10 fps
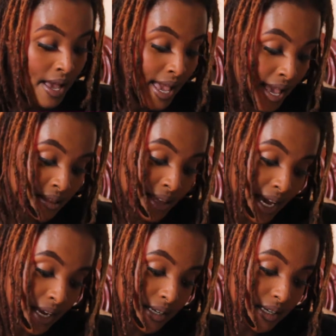And
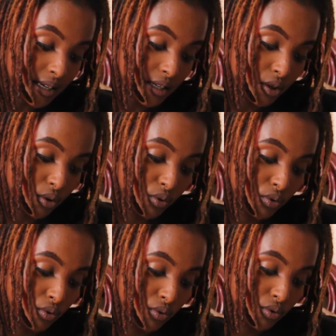then
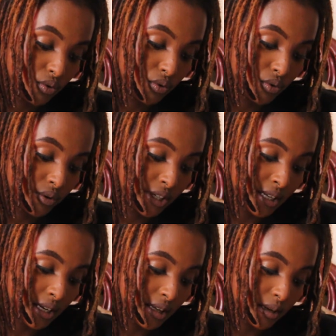you read
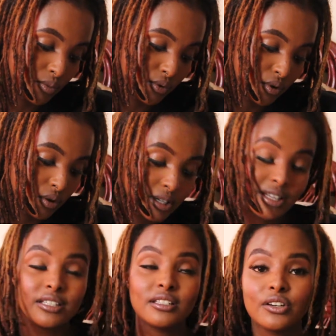another book called
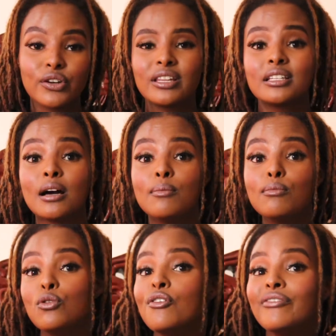The Secret. There's a
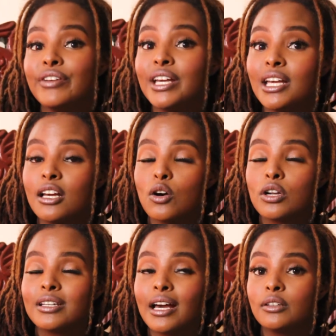movie
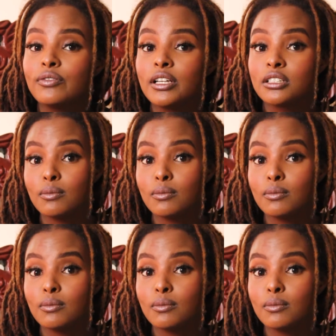on Netflix,